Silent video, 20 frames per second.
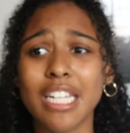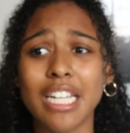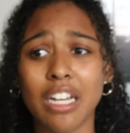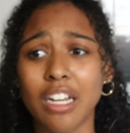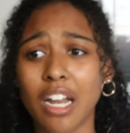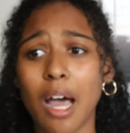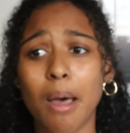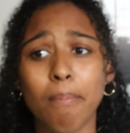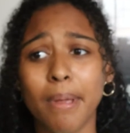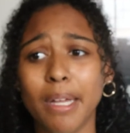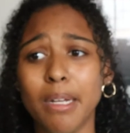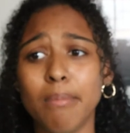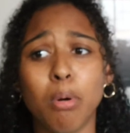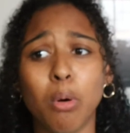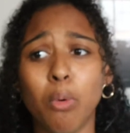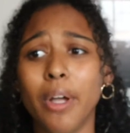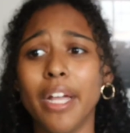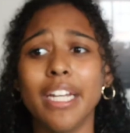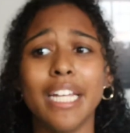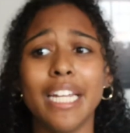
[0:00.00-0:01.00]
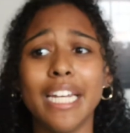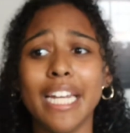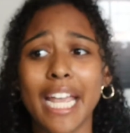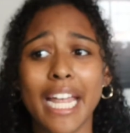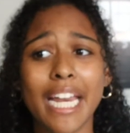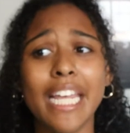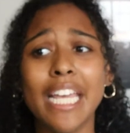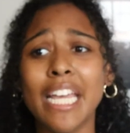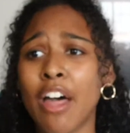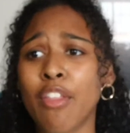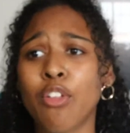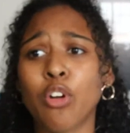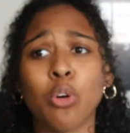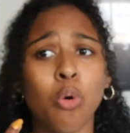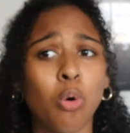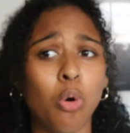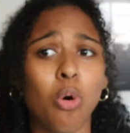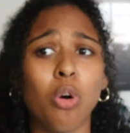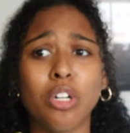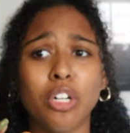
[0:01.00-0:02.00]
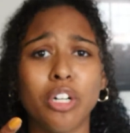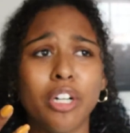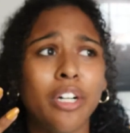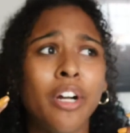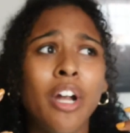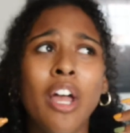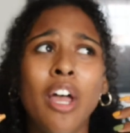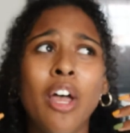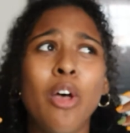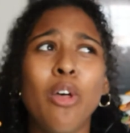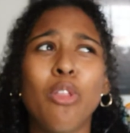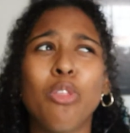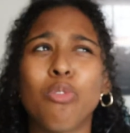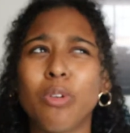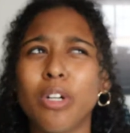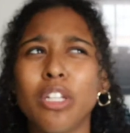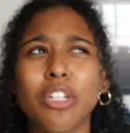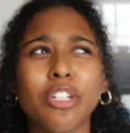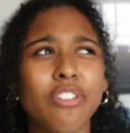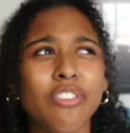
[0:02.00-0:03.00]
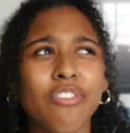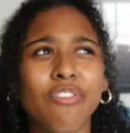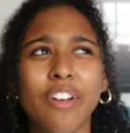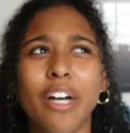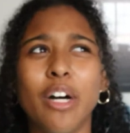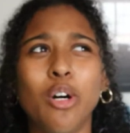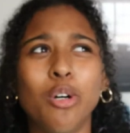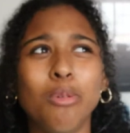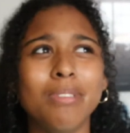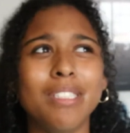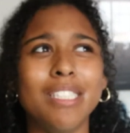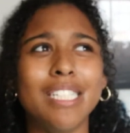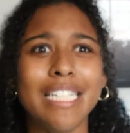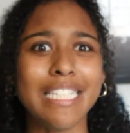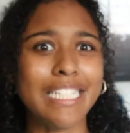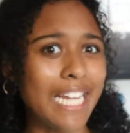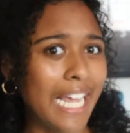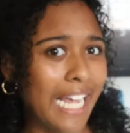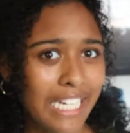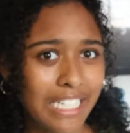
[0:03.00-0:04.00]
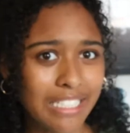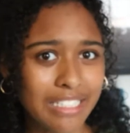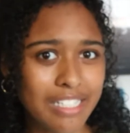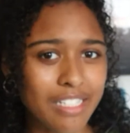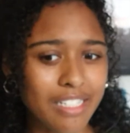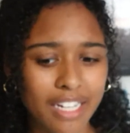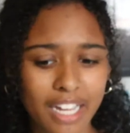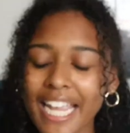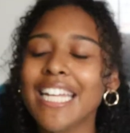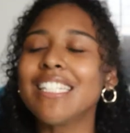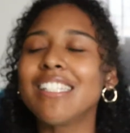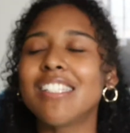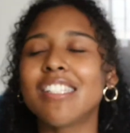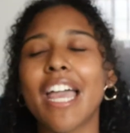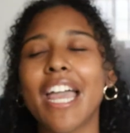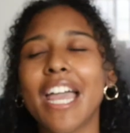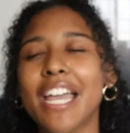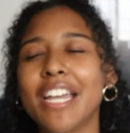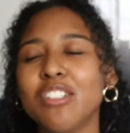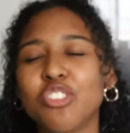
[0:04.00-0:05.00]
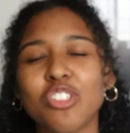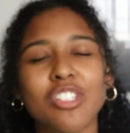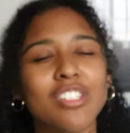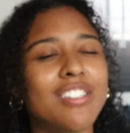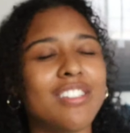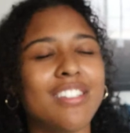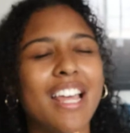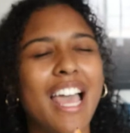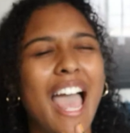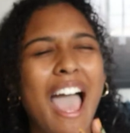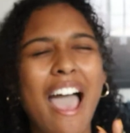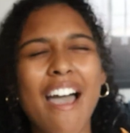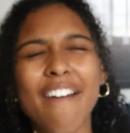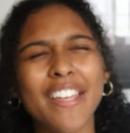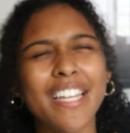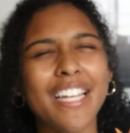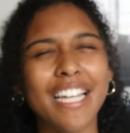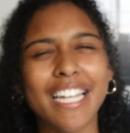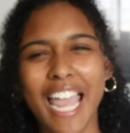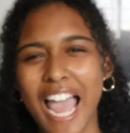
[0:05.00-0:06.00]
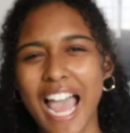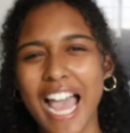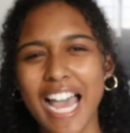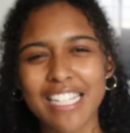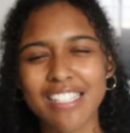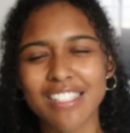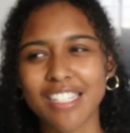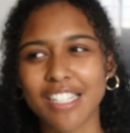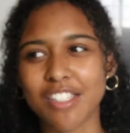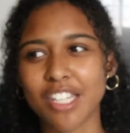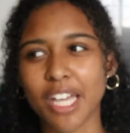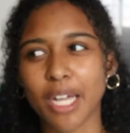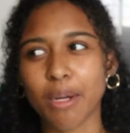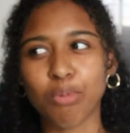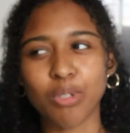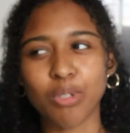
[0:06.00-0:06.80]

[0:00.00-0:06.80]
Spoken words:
cannot pinpoint in any other horror thriller film to date. I can say just having a cast that's like